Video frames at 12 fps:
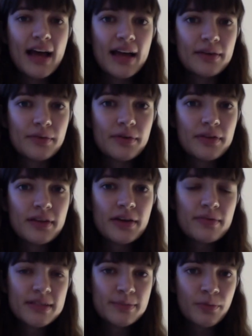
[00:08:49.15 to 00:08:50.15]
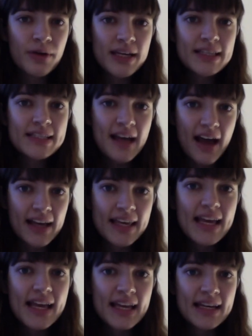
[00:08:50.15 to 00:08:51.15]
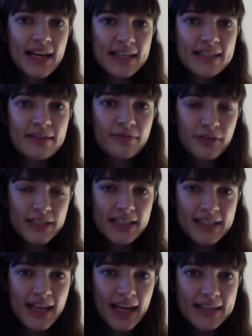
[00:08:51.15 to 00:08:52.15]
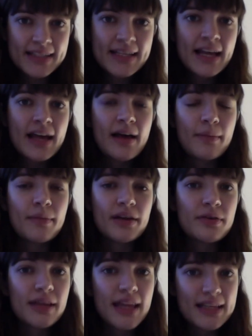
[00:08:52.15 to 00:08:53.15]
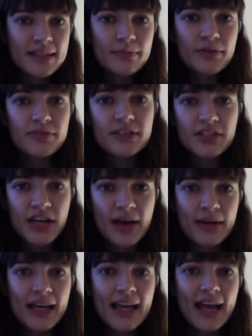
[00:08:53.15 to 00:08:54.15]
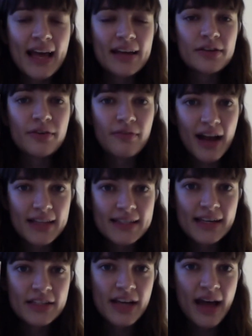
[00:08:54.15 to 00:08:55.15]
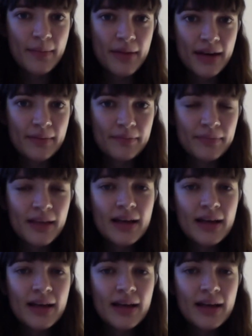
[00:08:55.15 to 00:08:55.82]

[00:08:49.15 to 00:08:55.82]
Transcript: an author who was born in Turkey in nineteen forty-six, but who later moved to Germany and who writes in German.